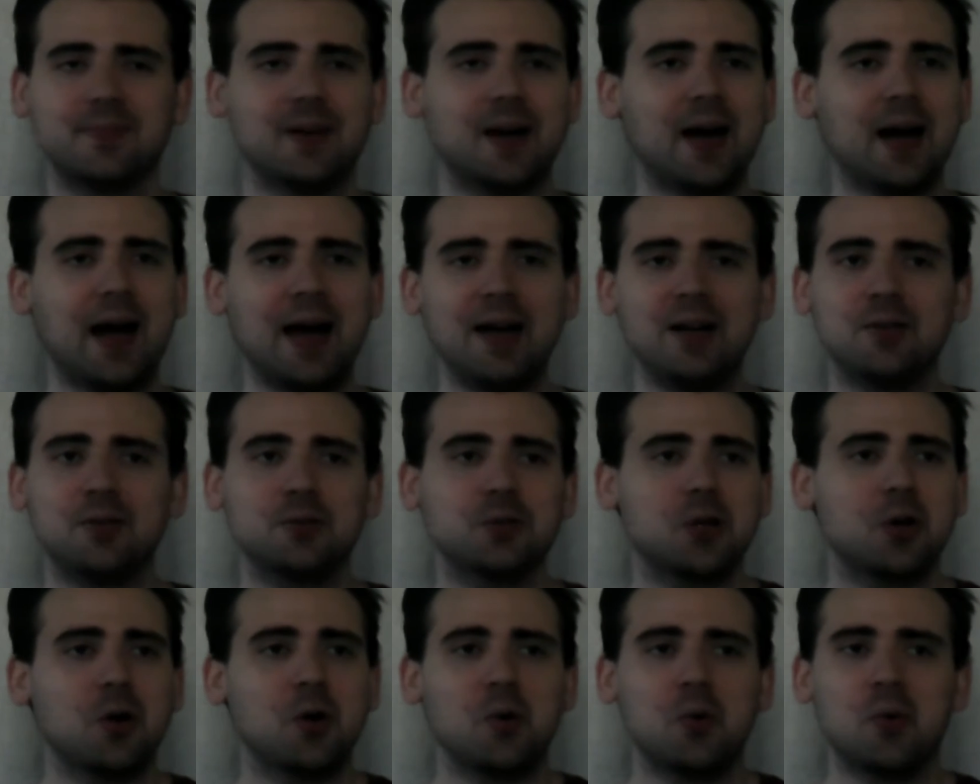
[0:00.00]
I don't
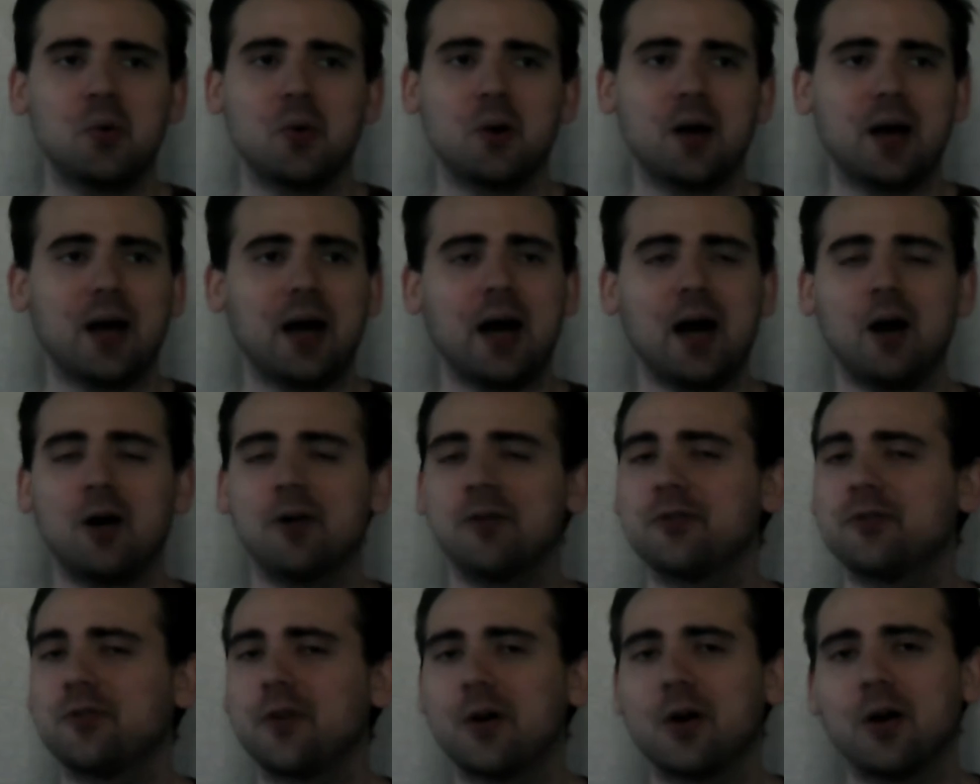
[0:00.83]
know how
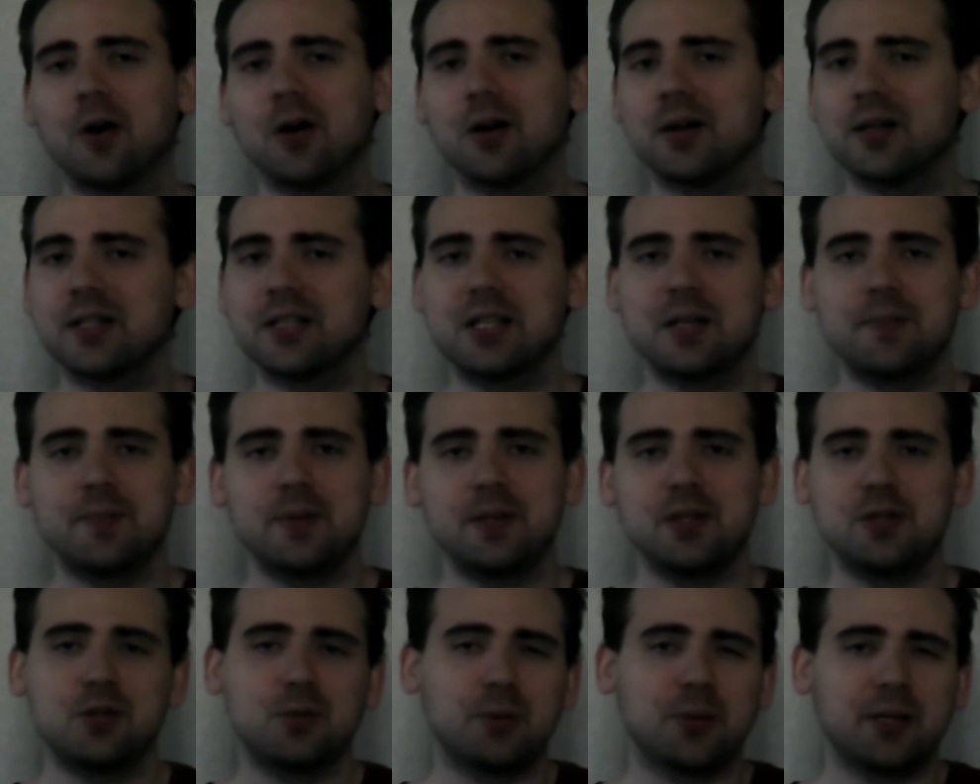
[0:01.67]
far it could be
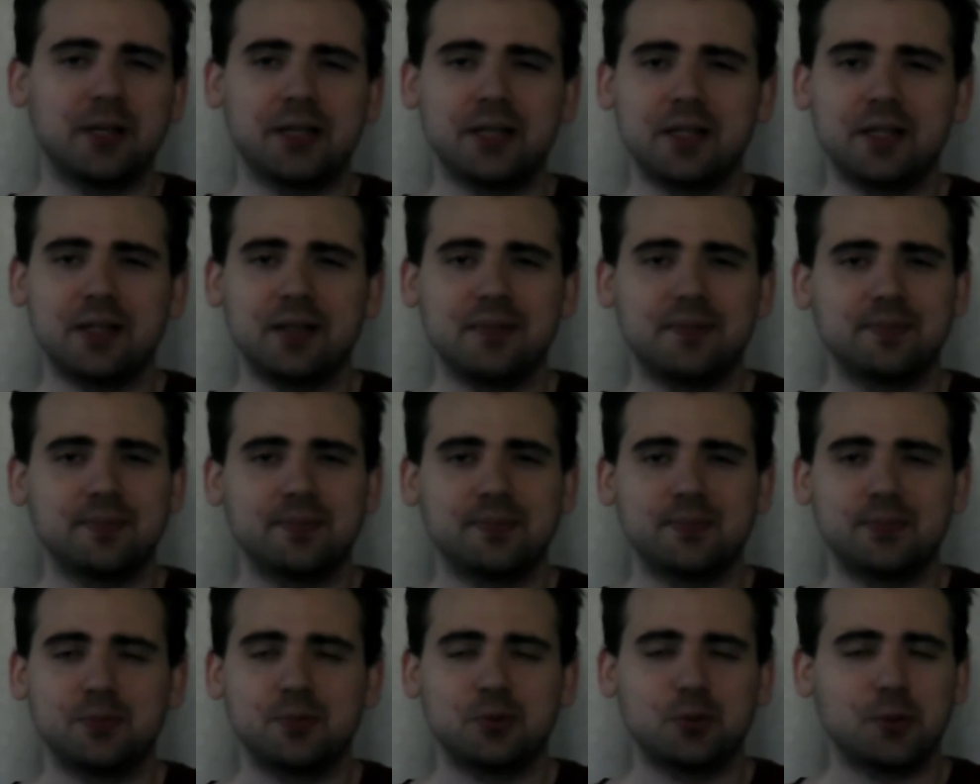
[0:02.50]

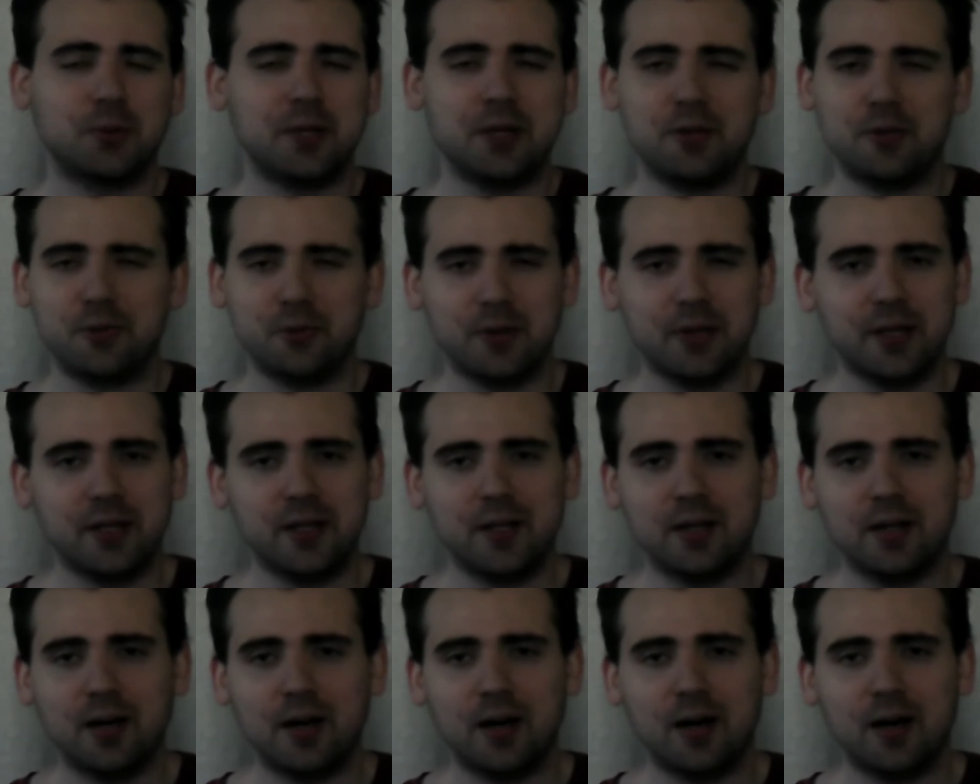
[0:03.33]
2023.